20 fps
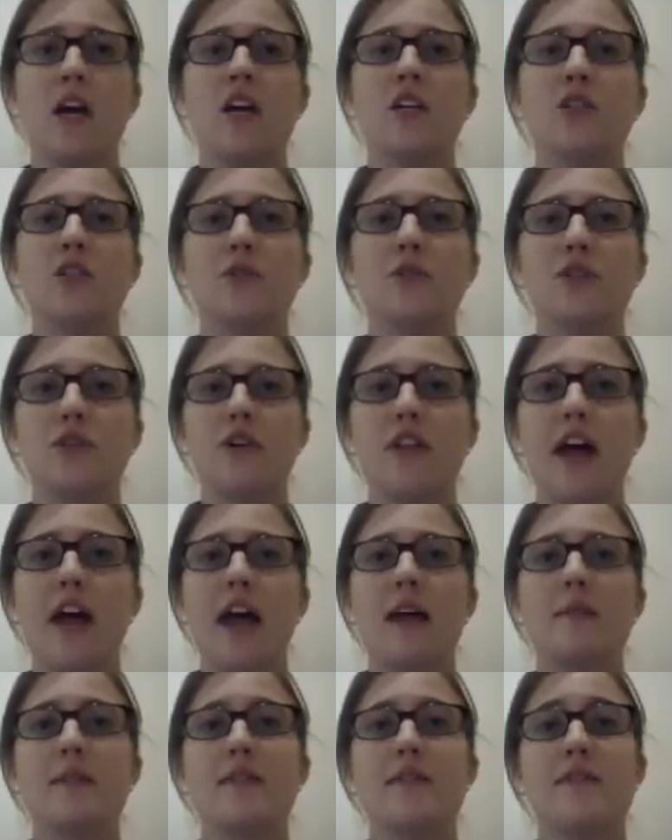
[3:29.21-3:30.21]
To ensure the
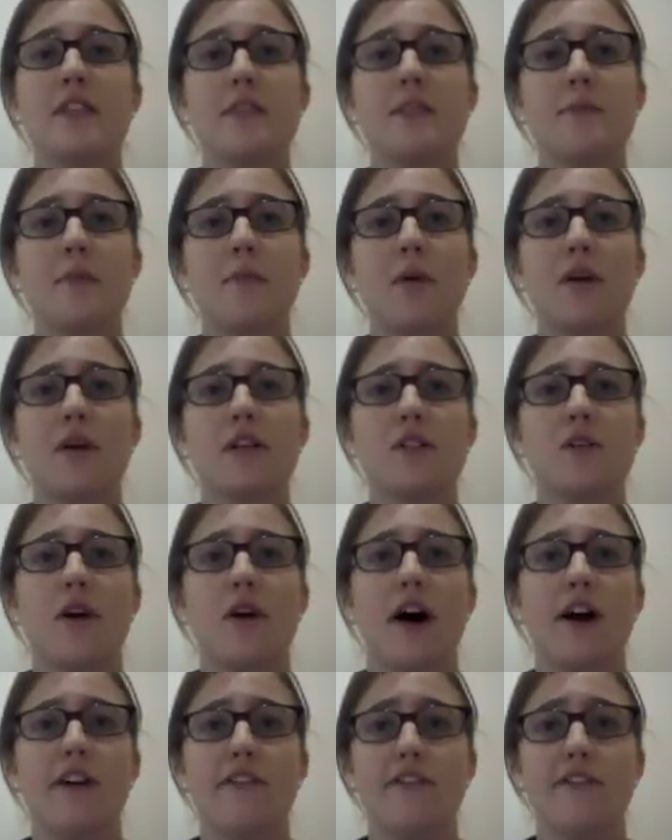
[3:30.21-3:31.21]
aims of this proposal
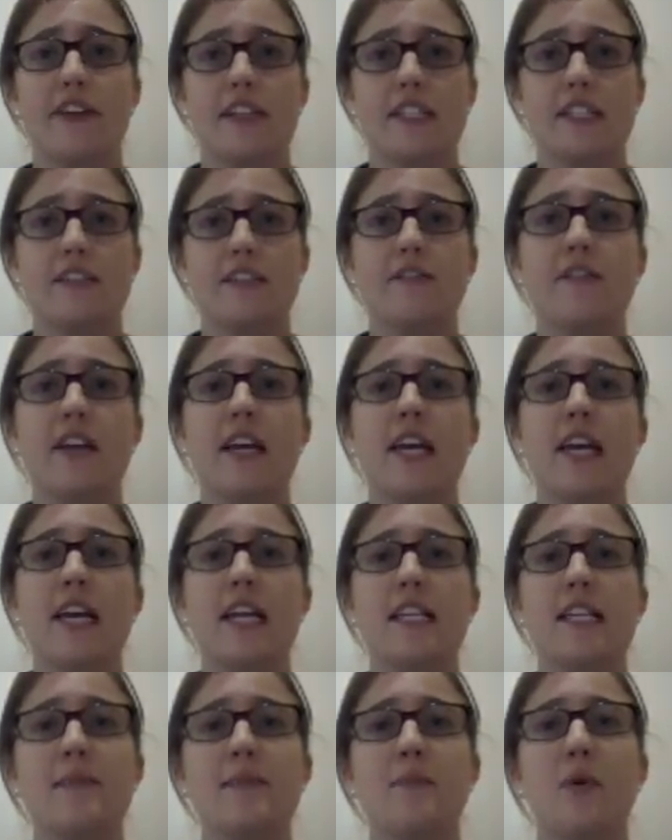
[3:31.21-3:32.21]
are effective, it
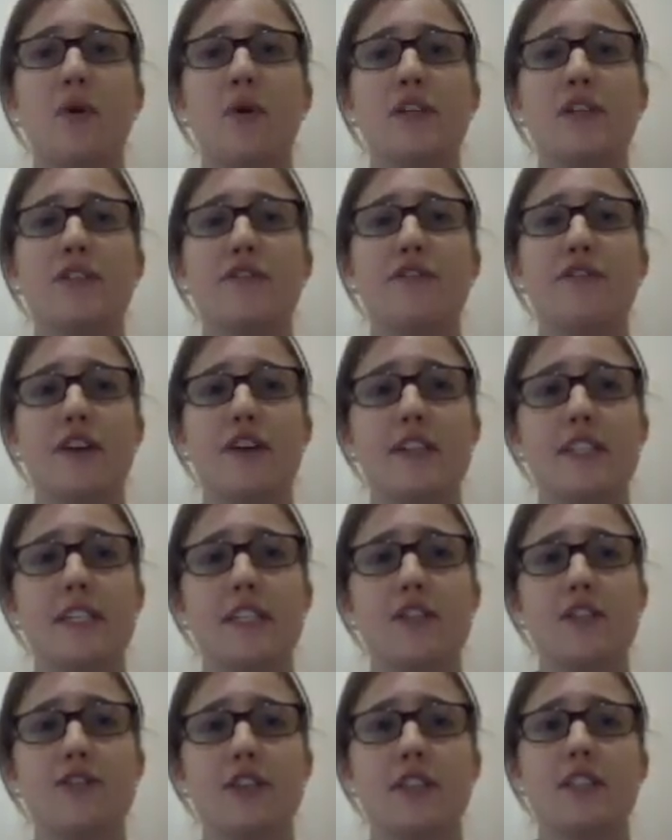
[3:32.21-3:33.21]
is important to firstly
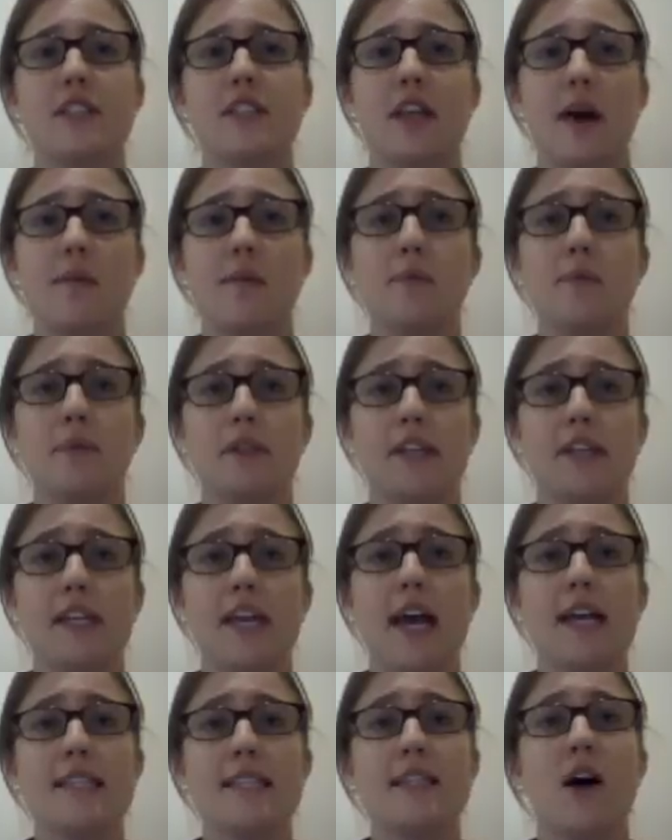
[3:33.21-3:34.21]
address cyberbullying
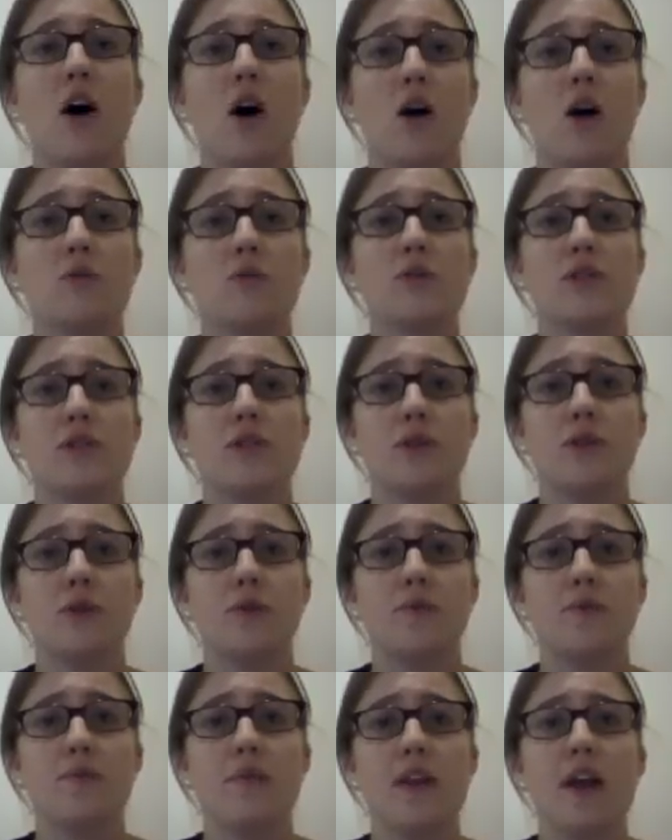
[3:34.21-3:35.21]
as a whole school.
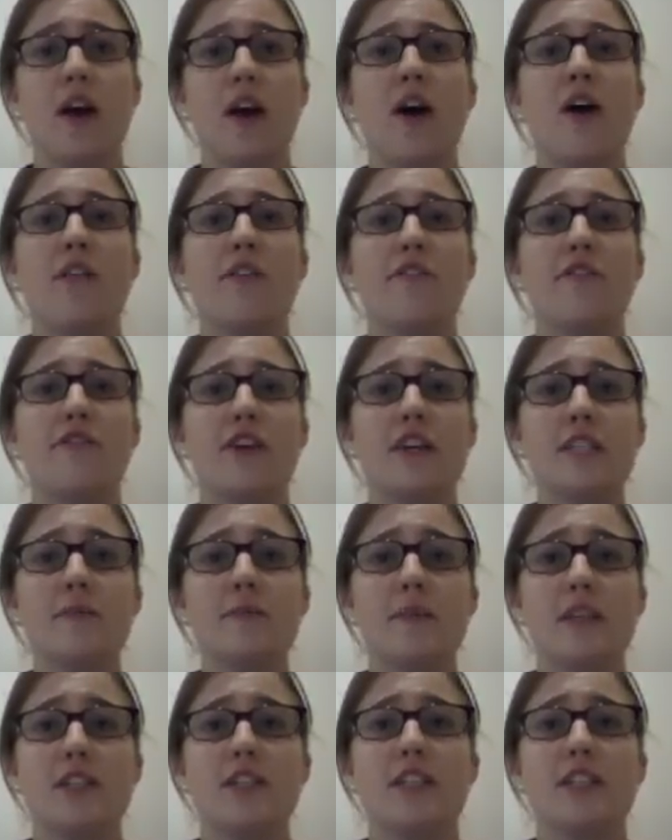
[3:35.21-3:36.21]
The first
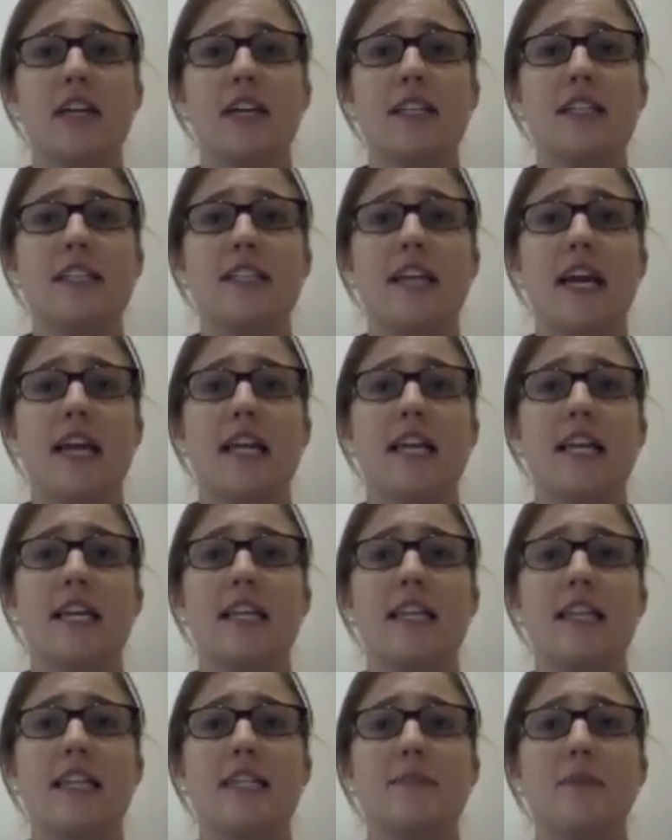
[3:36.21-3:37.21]
measures undertaken in
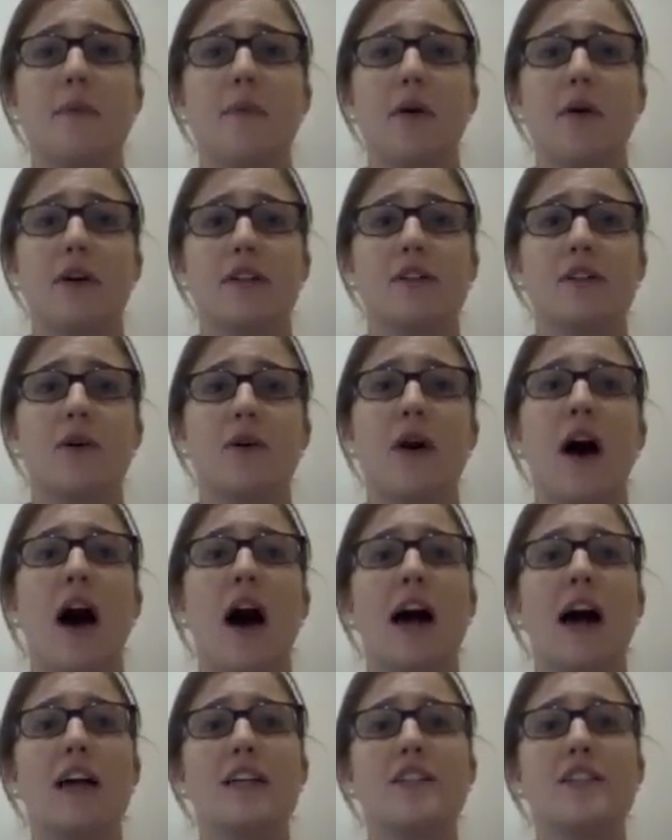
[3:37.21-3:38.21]
this proposal
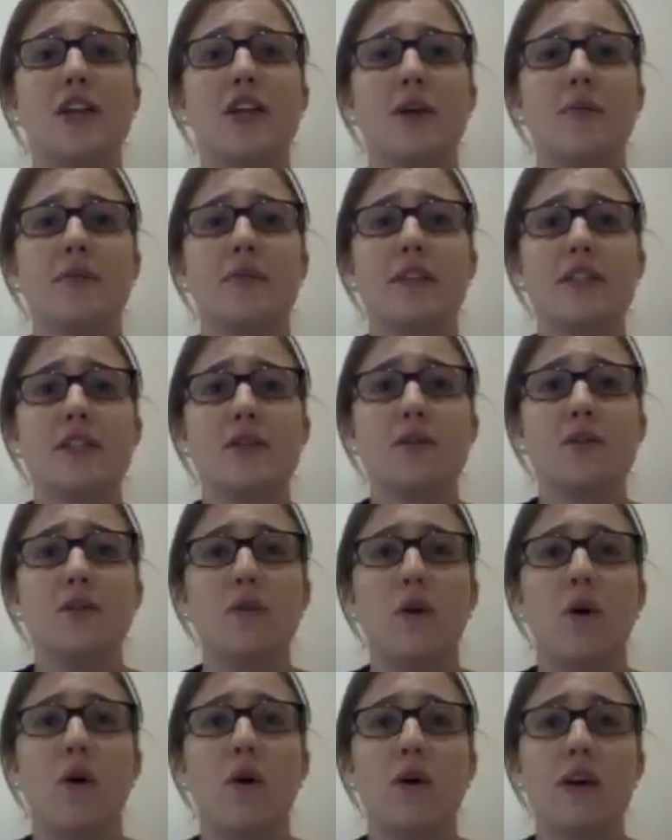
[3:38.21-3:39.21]
are concerned with the school
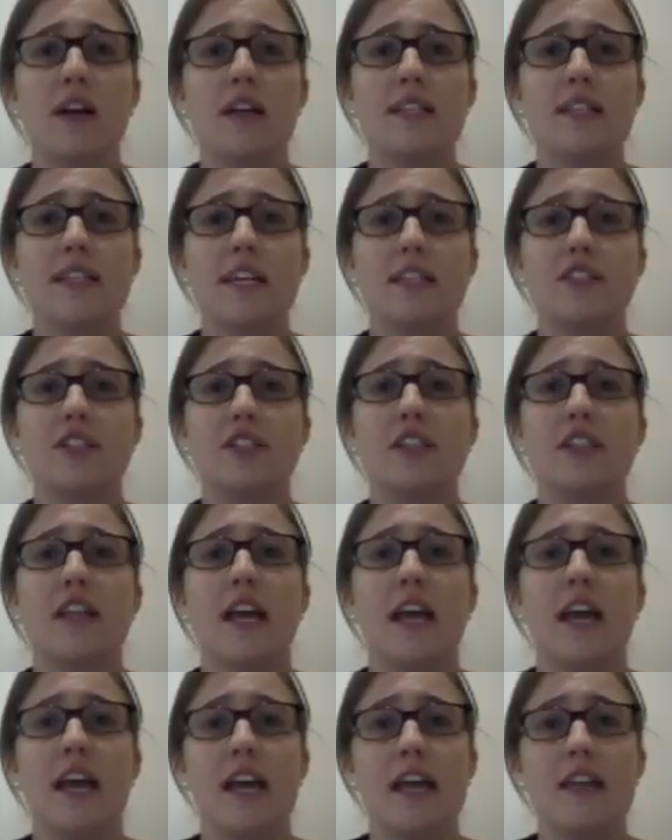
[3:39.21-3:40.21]
organisation,
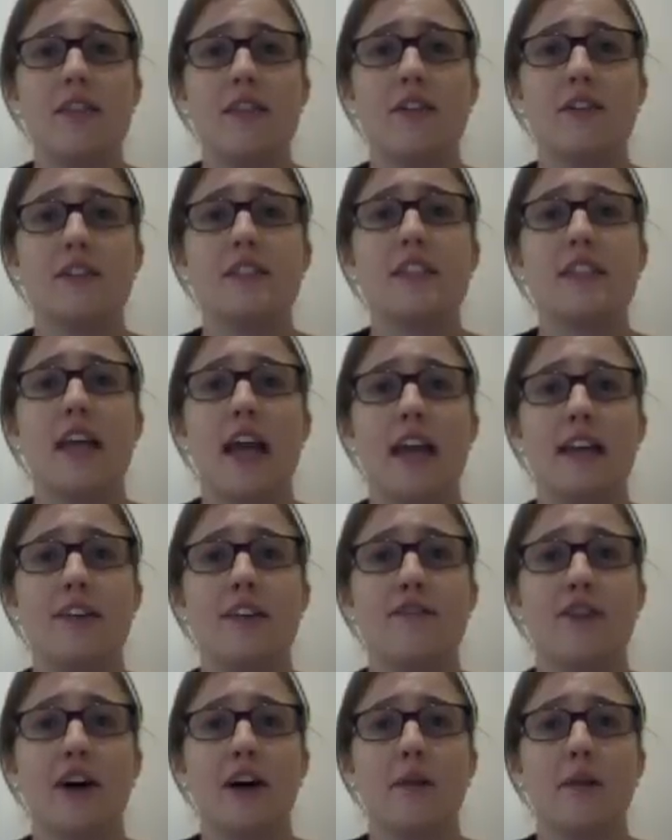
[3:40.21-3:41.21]
ethos, and
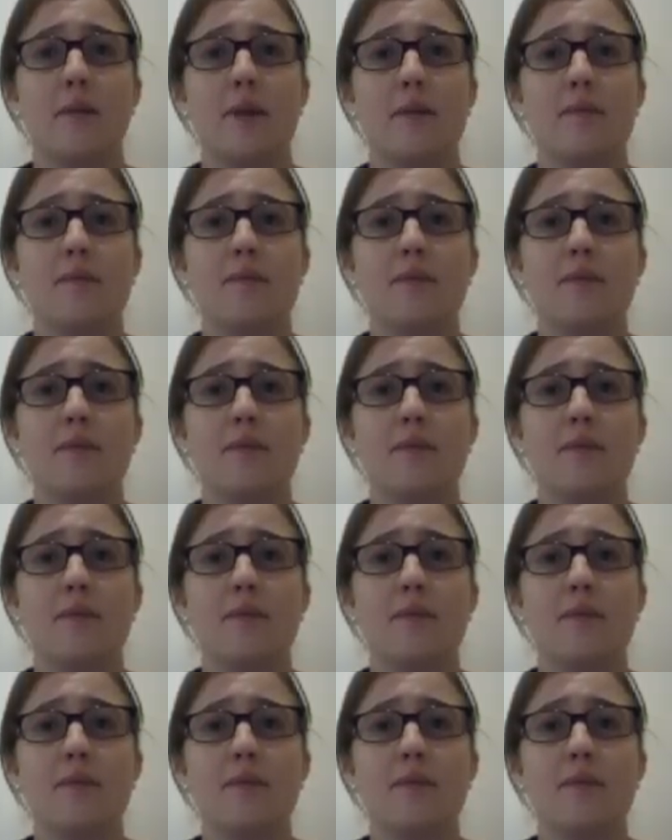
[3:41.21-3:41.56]
environment.